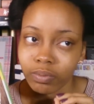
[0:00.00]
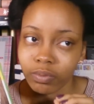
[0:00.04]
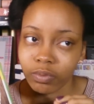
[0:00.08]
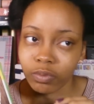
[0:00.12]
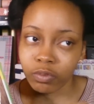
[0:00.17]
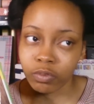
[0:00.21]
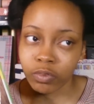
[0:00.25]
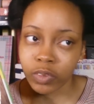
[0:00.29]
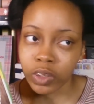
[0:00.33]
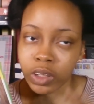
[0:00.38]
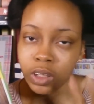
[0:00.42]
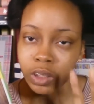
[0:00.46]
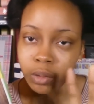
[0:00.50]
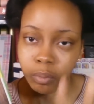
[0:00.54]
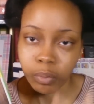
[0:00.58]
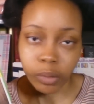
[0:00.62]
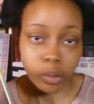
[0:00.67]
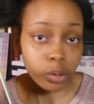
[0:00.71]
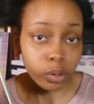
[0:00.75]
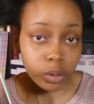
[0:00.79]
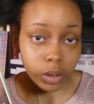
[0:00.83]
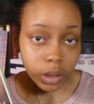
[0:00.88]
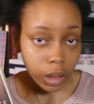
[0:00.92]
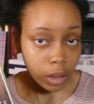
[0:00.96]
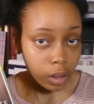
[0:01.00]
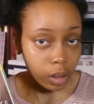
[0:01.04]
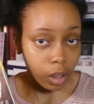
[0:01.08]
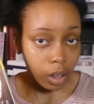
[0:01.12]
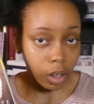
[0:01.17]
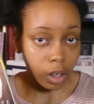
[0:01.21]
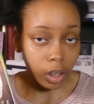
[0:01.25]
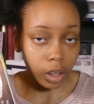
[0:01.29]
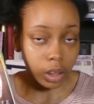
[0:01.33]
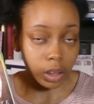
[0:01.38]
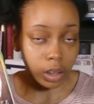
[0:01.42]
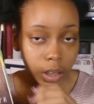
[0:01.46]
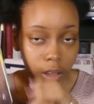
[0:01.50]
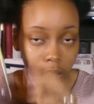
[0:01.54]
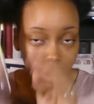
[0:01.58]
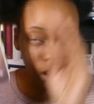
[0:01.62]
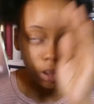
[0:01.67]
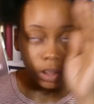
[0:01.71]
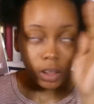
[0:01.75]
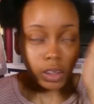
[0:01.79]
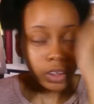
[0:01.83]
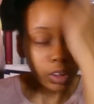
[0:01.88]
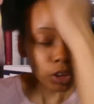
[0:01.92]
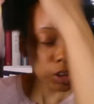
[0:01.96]
Really pulls at the heart. Like
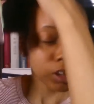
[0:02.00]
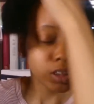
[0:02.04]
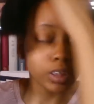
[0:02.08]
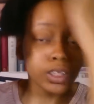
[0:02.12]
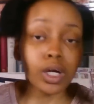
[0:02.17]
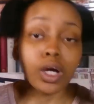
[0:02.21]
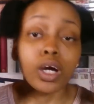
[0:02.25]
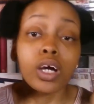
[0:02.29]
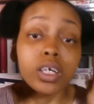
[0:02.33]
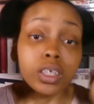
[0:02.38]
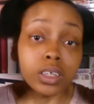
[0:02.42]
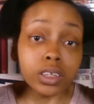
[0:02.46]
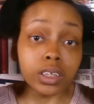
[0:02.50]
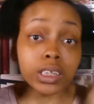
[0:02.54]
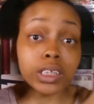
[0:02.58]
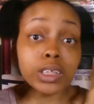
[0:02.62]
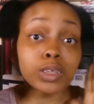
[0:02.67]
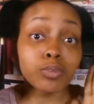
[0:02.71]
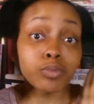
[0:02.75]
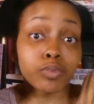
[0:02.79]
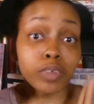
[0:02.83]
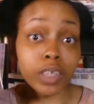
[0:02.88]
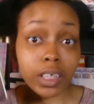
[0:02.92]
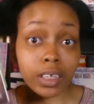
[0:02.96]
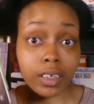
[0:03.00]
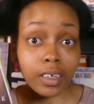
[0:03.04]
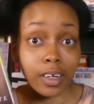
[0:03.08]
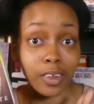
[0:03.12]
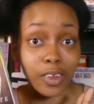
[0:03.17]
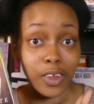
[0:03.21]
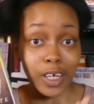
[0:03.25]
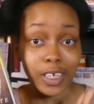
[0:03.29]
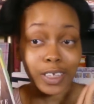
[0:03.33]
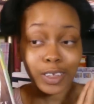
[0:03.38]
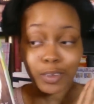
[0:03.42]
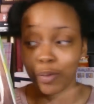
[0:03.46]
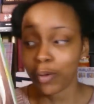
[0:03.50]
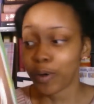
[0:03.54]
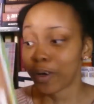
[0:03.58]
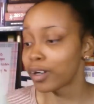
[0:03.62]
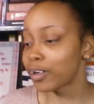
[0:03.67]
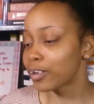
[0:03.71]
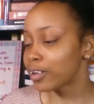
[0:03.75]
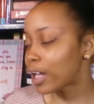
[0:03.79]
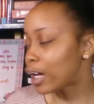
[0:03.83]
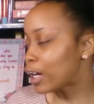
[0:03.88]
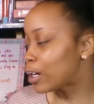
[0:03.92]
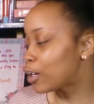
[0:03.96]
just just read this
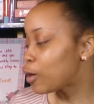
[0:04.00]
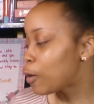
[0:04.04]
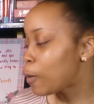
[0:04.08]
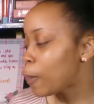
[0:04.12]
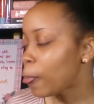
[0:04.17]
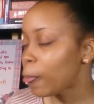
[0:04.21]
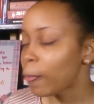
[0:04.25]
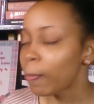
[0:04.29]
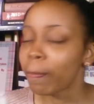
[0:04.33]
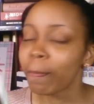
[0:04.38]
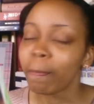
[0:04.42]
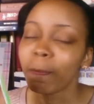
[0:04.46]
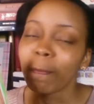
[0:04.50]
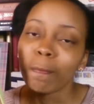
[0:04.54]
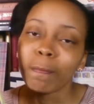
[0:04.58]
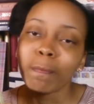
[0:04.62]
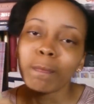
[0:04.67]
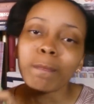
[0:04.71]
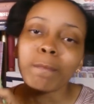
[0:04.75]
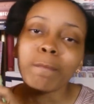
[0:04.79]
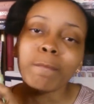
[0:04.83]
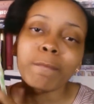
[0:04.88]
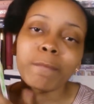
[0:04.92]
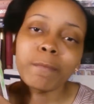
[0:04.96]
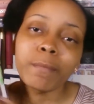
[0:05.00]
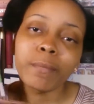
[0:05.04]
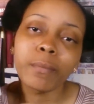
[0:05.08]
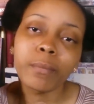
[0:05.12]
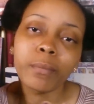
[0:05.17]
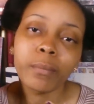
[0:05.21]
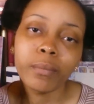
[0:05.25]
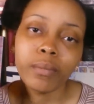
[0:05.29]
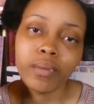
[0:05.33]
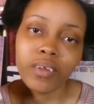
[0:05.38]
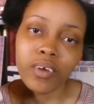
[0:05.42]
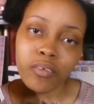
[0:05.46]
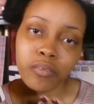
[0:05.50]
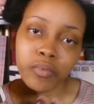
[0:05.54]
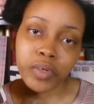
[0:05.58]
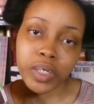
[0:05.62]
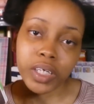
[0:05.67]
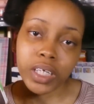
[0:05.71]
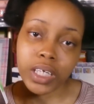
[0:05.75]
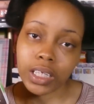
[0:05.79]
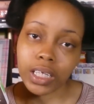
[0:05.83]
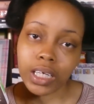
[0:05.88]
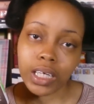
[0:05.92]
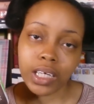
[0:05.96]
book. Like
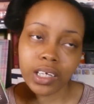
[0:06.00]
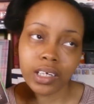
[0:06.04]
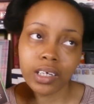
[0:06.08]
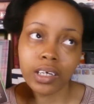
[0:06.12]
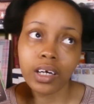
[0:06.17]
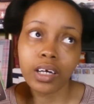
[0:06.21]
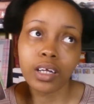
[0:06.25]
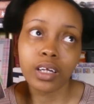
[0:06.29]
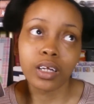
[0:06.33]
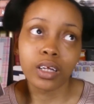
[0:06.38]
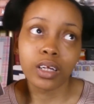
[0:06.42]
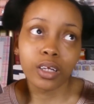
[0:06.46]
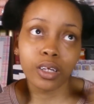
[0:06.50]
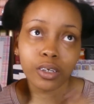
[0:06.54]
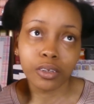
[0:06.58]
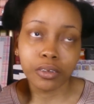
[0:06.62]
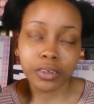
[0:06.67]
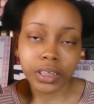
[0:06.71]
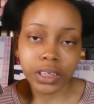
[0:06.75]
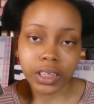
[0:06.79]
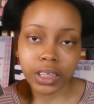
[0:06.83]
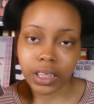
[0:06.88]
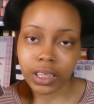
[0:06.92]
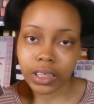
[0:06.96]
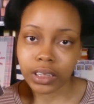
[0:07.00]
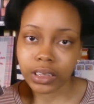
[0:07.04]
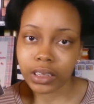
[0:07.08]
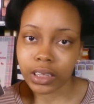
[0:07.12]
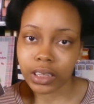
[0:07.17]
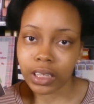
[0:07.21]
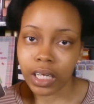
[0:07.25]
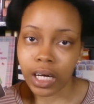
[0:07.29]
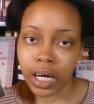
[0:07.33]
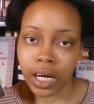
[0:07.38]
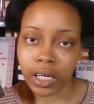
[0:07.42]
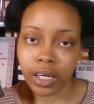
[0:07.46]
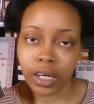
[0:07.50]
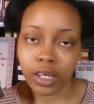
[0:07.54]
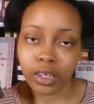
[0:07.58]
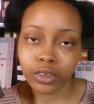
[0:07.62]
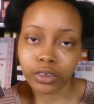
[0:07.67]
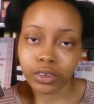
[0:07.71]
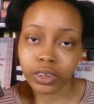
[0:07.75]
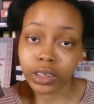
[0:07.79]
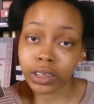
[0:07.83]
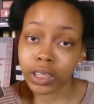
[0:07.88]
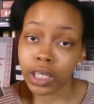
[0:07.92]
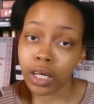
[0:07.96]
read Cling, learn to cling to God,
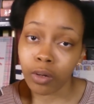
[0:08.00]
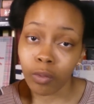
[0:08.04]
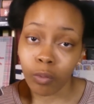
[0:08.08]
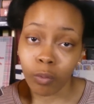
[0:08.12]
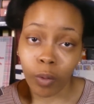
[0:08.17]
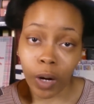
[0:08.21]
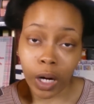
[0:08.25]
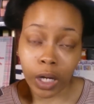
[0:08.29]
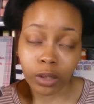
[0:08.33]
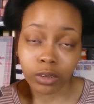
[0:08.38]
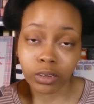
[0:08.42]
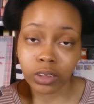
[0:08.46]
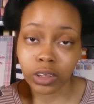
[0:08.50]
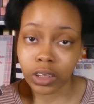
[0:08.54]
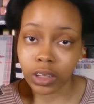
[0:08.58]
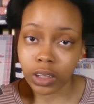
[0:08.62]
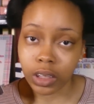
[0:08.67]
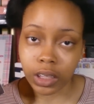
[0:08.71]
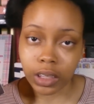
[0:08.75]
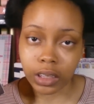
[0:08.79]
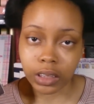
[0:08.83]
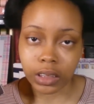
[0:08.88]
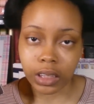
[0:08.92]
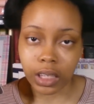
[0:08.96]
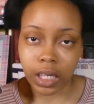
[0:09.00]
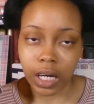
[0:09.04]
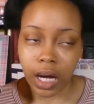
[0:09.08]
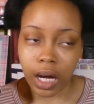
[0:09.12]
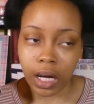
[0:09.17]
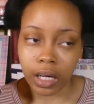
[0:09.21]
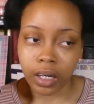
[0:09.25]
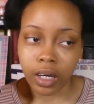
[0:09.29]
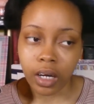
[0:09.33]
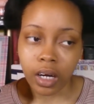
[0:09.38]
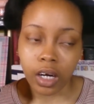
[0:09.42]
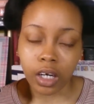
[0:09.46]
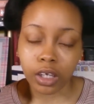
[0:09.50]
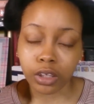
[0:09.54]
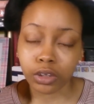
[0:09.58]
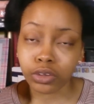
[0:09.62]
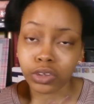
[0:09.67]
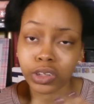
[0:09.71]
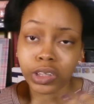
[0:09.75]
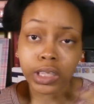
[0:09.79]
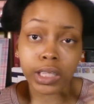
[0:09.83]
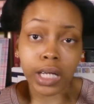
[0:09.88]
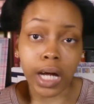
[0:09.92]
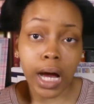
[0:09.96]
understand why you should cling to God,
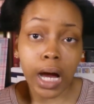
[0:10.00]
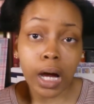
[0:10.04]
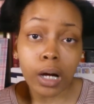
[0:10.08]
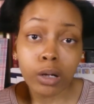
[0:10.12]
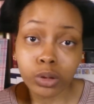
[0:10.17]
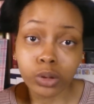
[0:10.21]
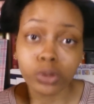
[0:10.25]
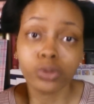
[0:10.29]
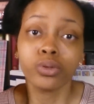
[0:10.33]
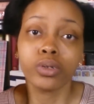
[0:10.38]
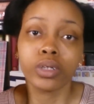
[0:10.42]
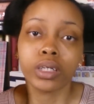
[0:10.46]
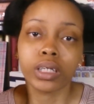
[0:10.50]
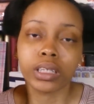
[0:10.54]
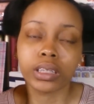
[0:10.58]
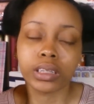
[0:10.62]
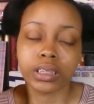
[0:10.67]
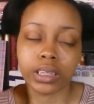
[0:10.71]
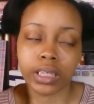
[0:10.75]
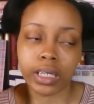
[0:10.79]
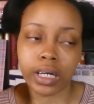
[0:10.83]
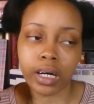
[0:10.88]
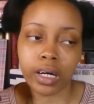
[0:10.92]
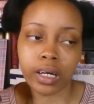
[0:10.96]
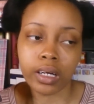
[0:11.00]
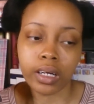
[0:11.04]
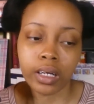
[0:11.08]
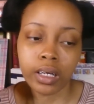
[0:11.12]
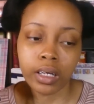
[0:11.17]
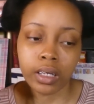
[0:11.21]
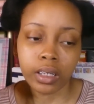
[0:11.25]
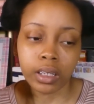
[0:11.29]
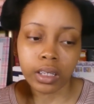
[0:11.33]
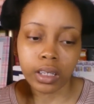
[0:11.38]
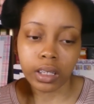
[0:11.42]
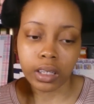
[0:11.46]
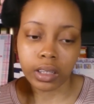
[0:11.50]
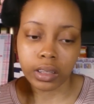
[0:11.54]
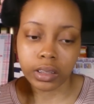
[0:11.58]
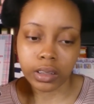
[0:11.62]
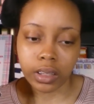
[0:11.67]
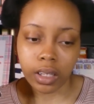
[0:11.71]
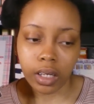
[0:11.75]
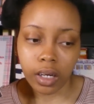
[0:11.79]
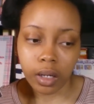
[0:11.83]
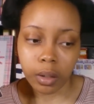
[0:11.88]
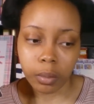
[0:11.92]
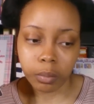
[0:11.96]
understand how to cling to God, and
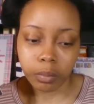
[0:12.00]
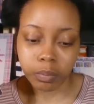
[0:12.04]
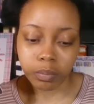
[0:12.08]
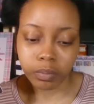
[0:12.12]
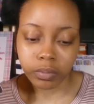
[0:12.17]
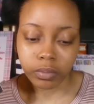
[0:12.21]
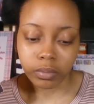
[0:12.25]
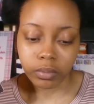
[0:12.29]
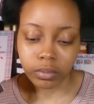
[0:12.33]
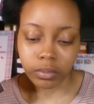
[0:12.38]
um,